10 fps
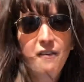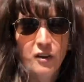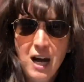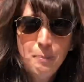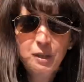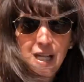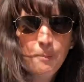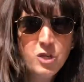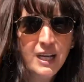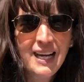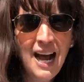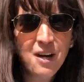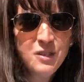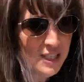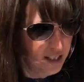you're able to come check it
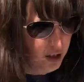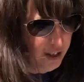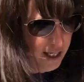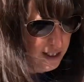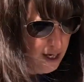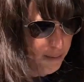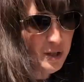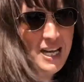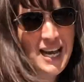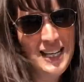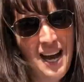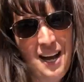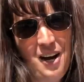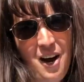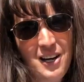out, look at number 10 on
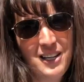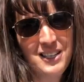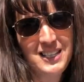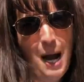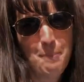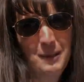our stop.